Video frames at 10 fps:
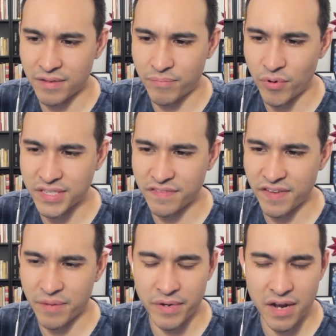Poison
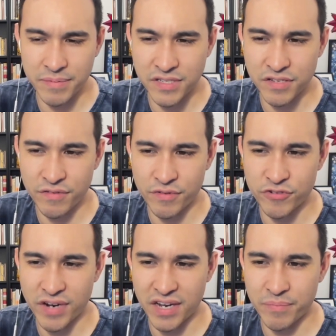Fang, but opted to throw the
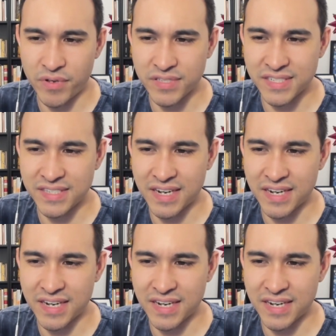Dragon Pulse instead.